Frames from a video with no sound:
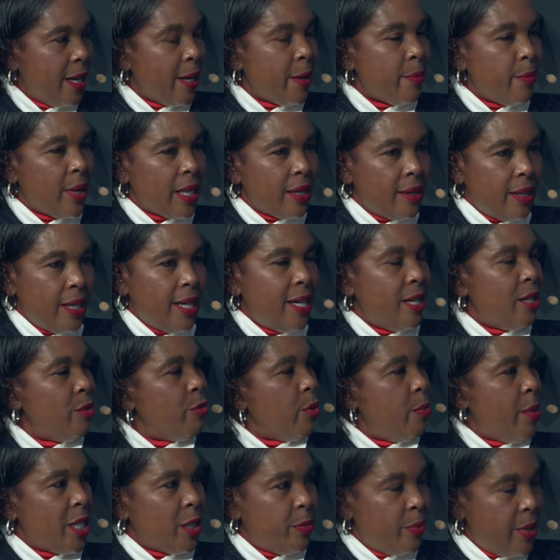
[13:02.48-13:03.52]
but then we
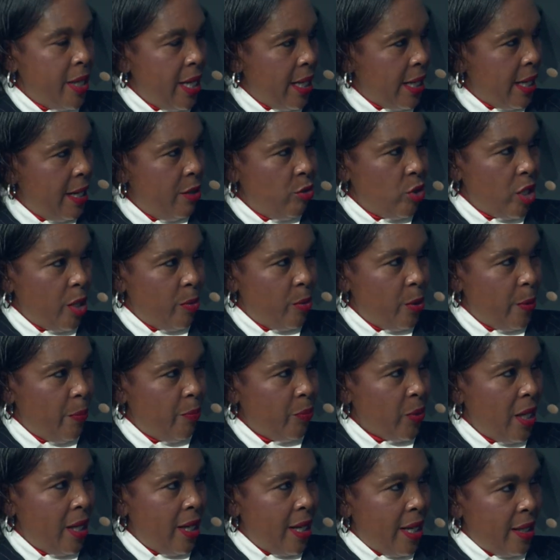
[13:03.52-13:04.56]
must be accountable.
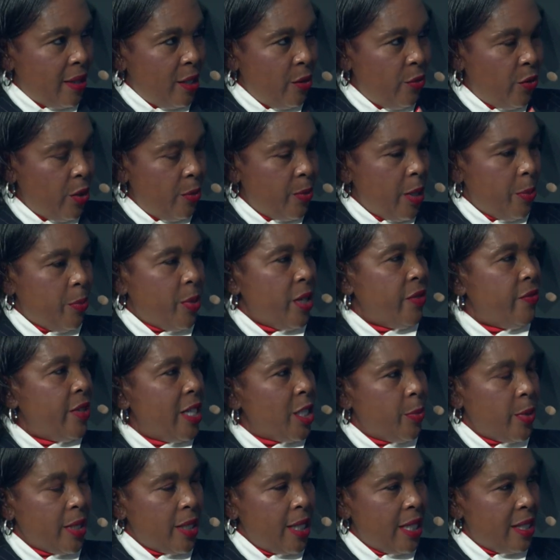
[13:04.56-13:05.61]
I think from the previous
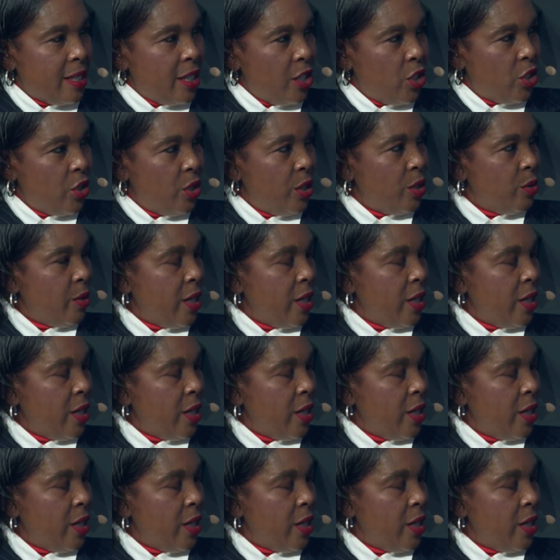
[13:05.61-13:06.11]
presentations,